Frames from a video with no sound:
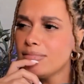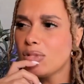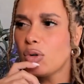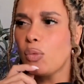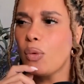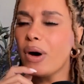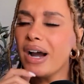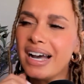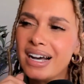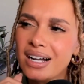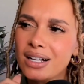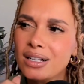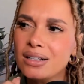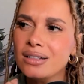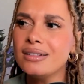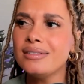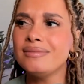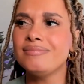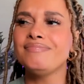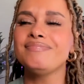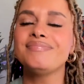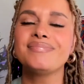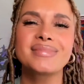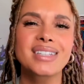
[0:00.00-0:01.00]
well,
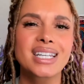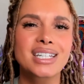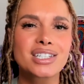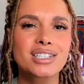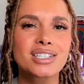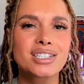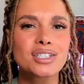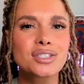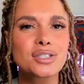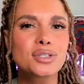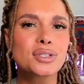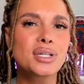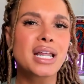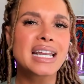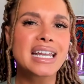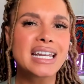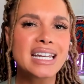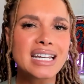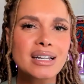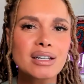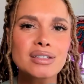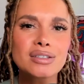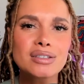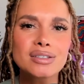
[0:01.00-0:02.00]
do they
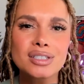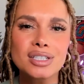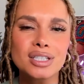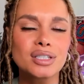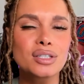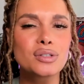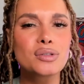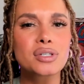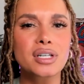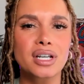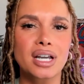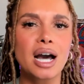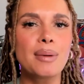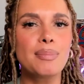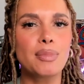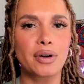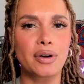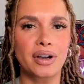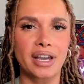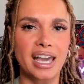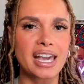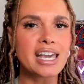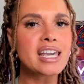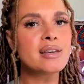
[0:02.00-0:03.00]
need to lose a couple
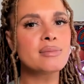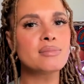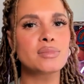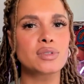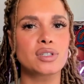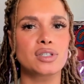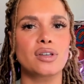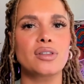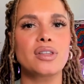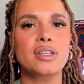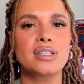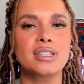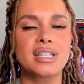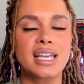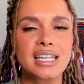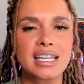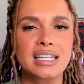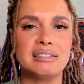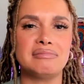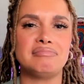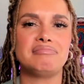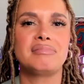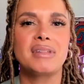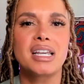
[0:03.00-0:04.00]
games so that they
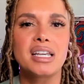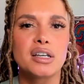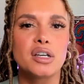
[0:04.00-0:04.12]
can